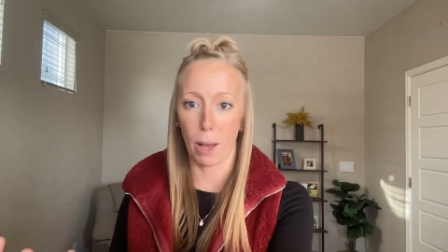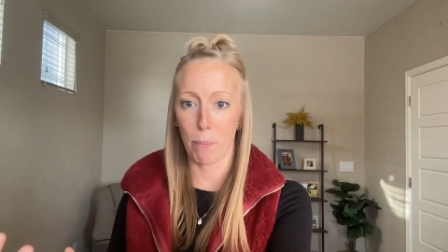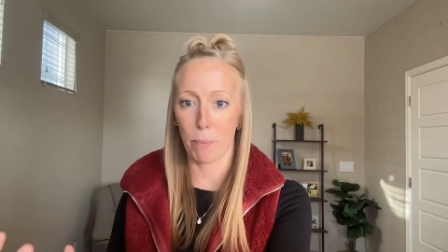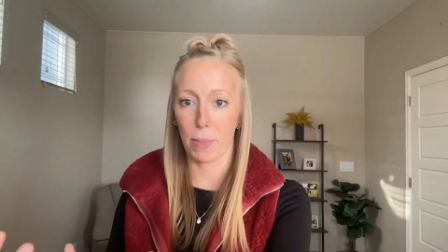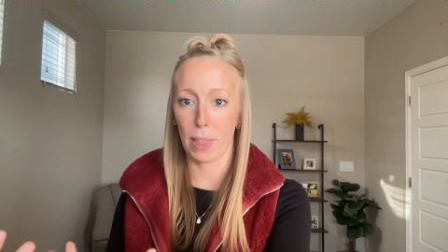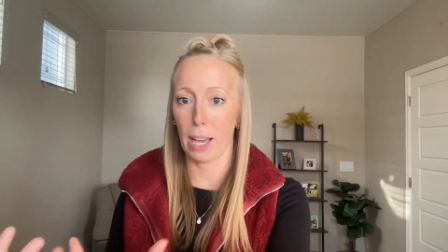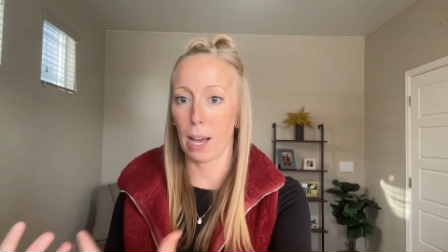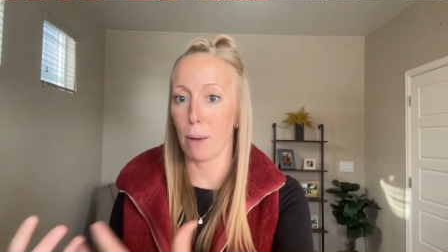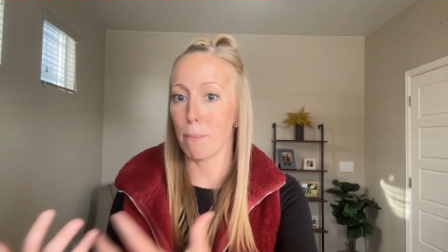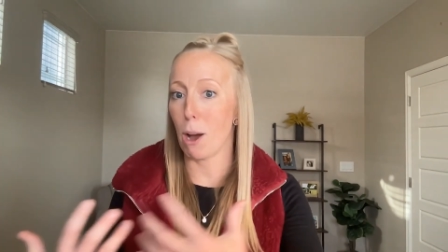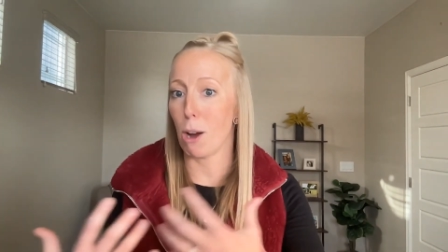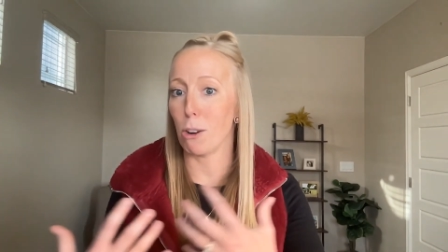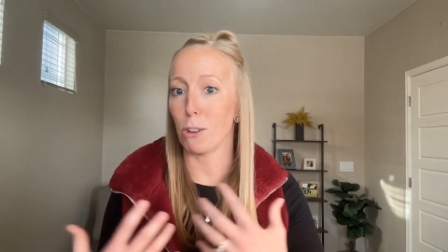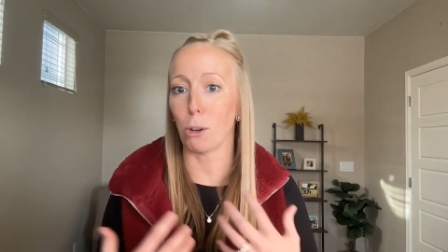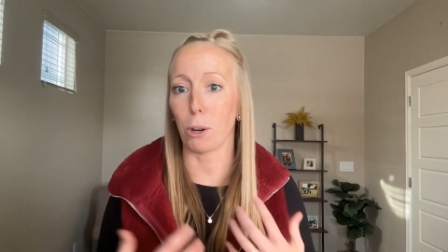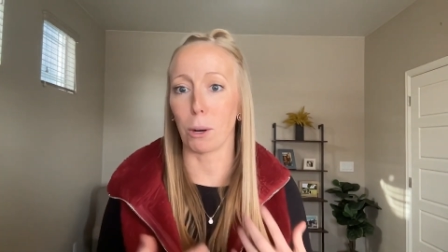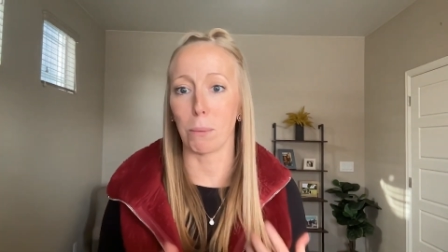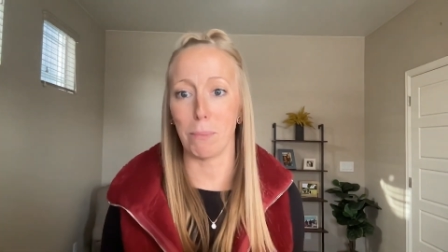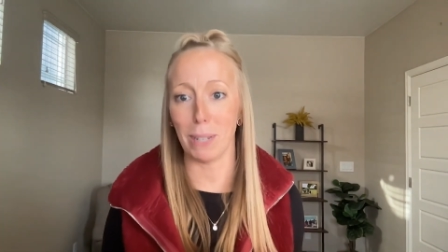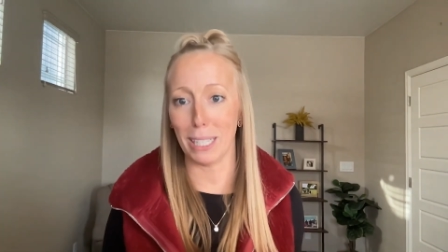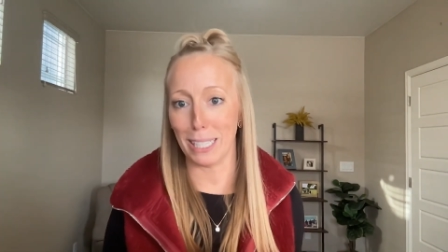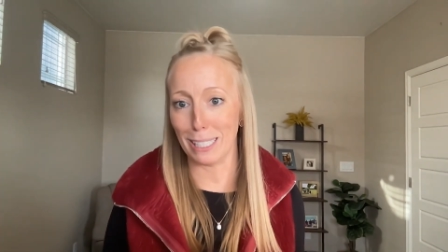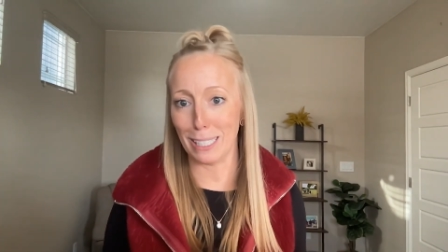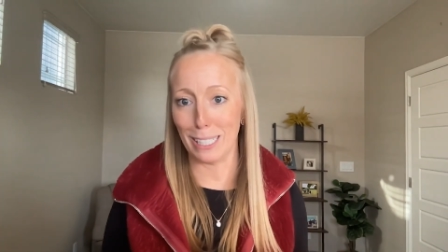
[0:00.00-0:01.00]
something about
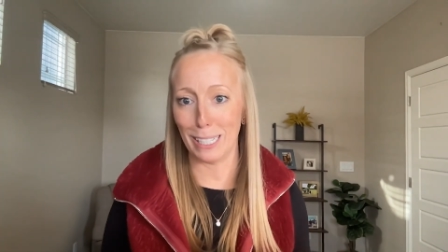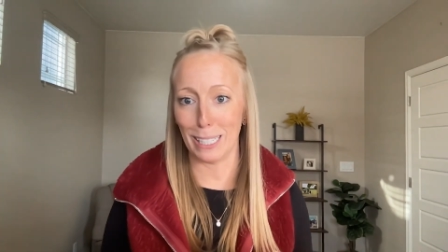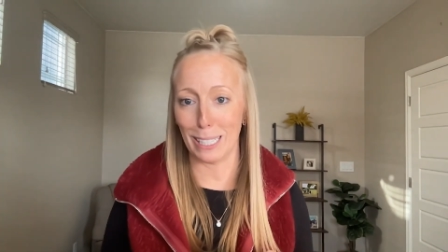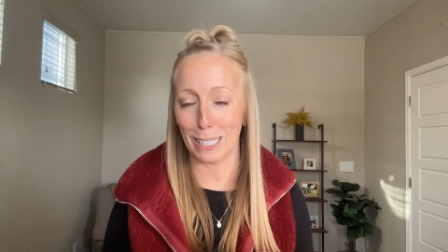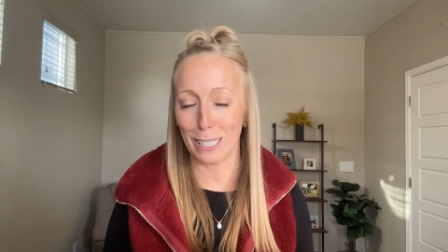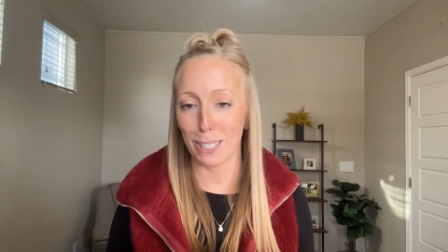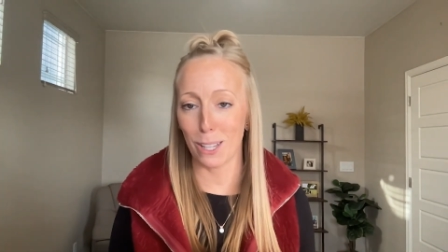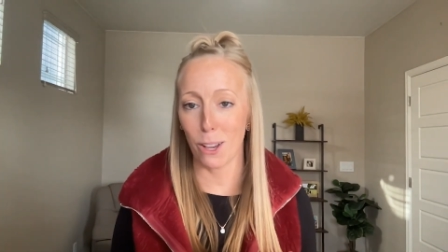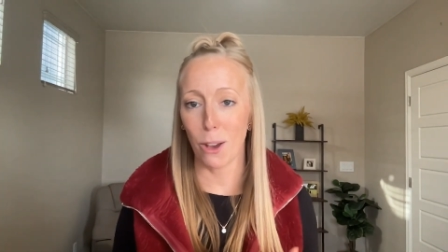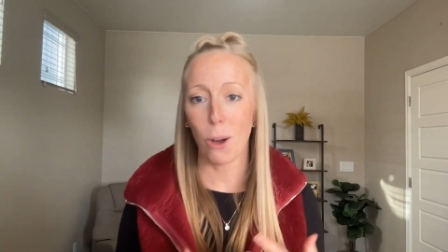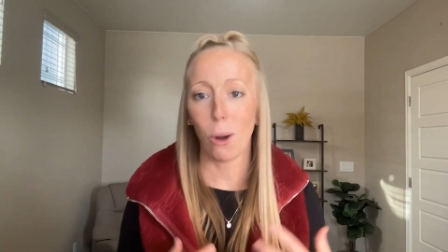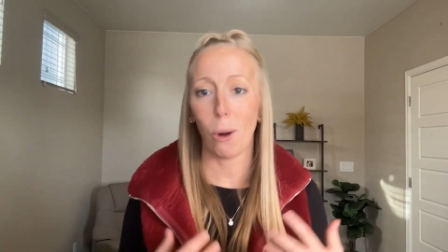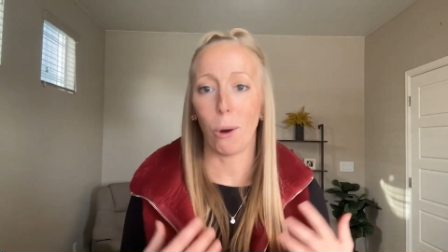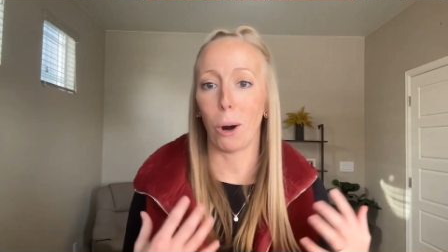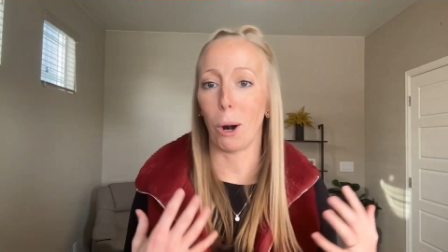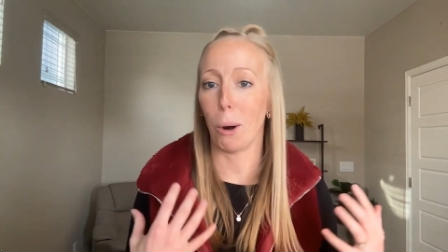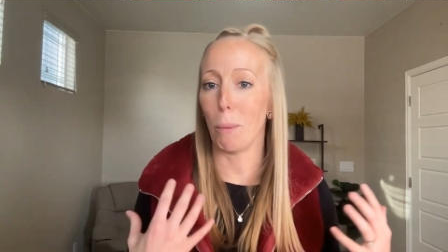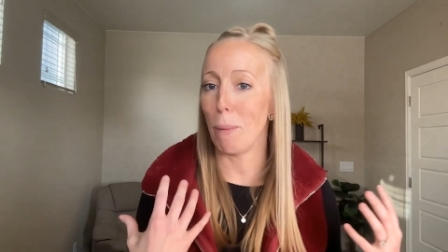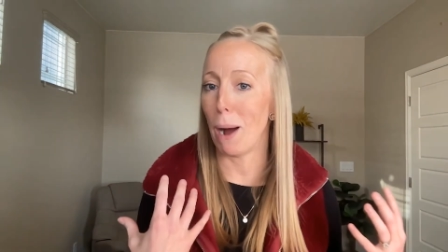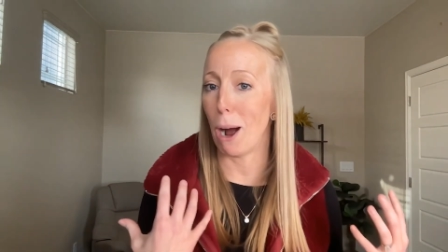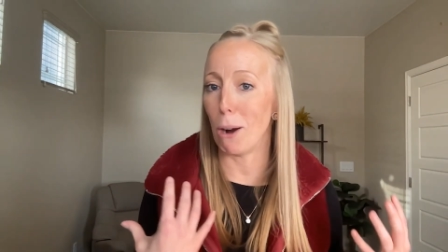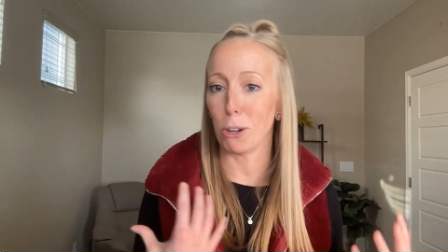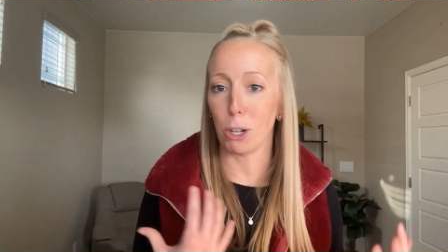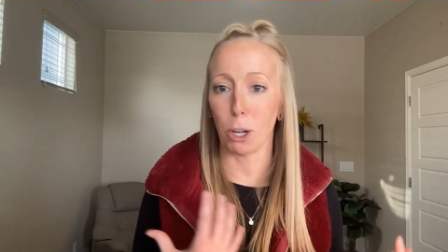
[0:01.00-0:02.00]
your business or
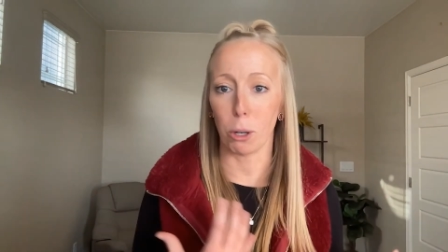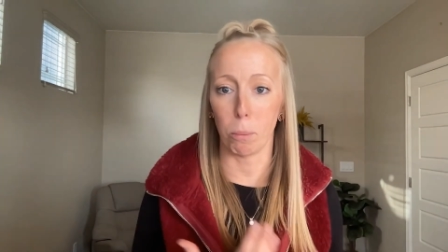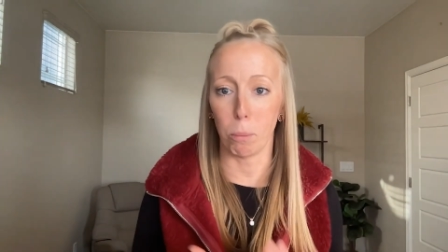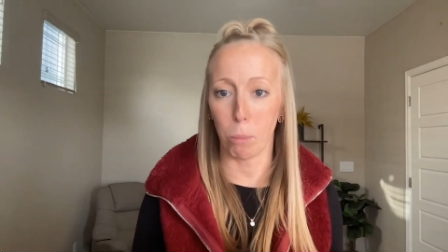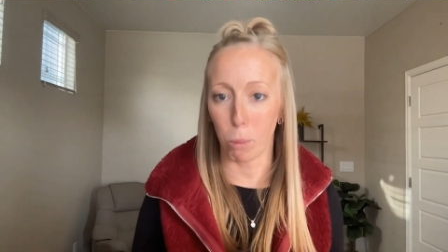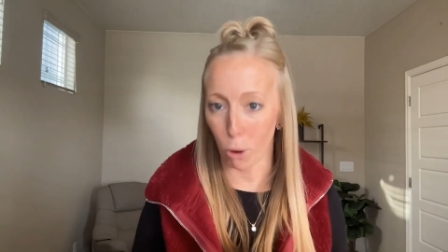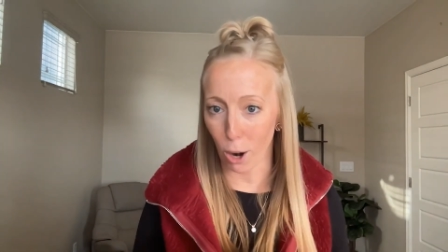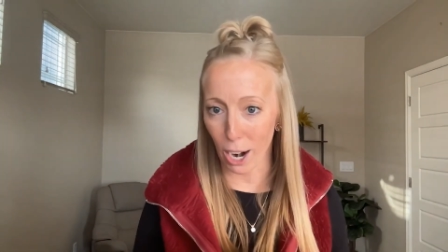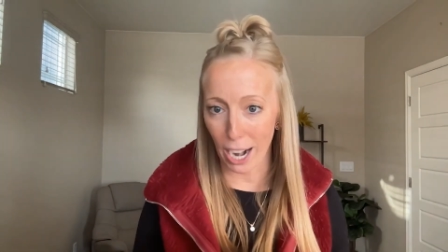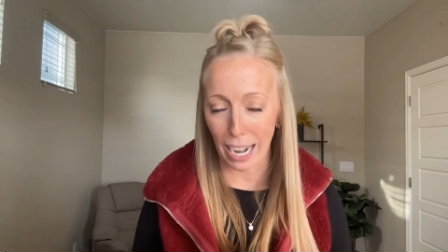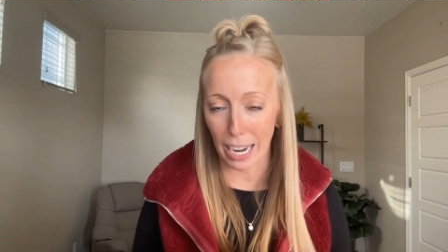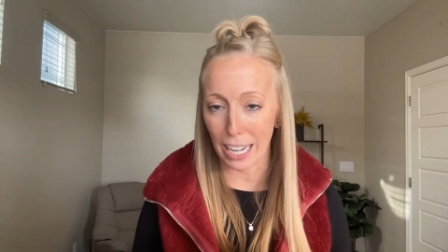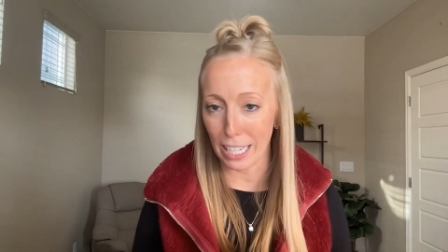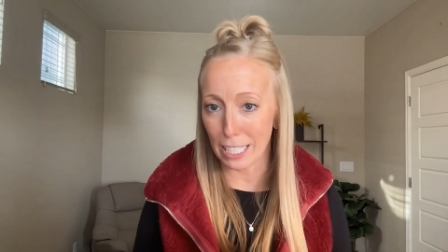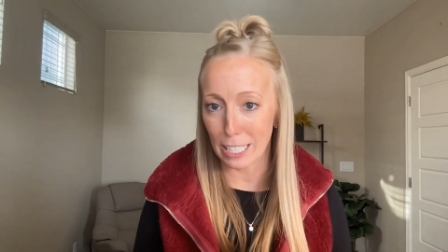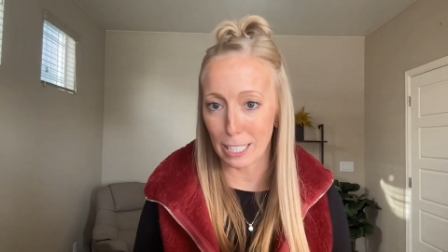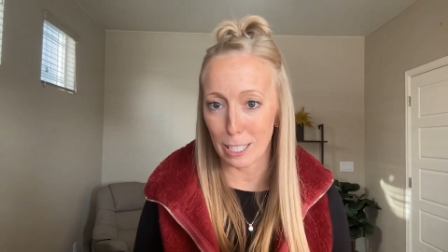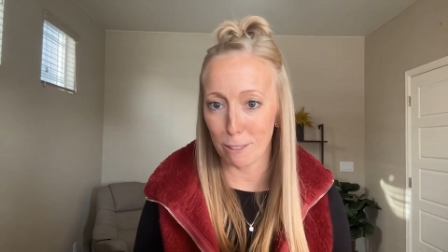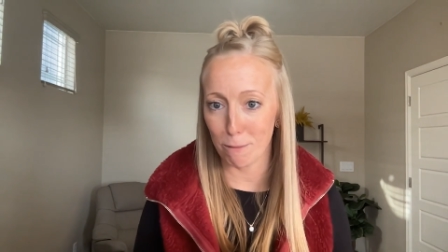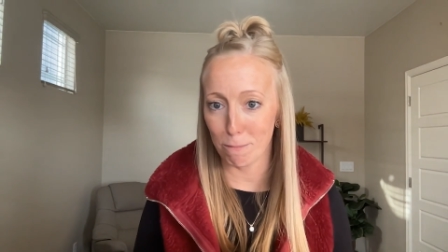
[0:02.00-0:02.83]
about your brand.